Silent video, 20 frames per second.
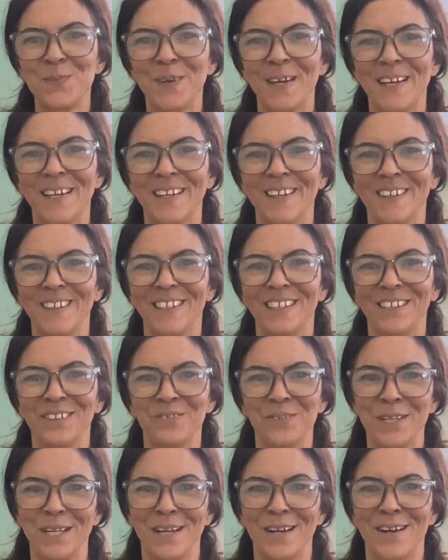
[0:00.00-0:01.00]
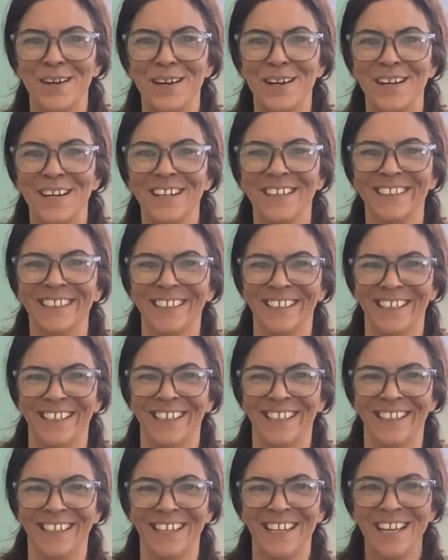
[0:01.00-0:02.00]
but here we are.
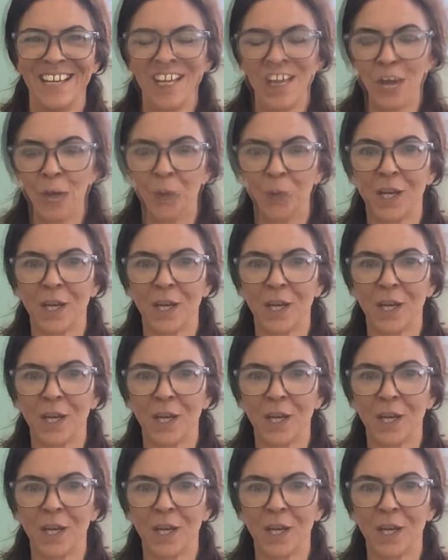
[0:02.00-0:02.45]
Hope you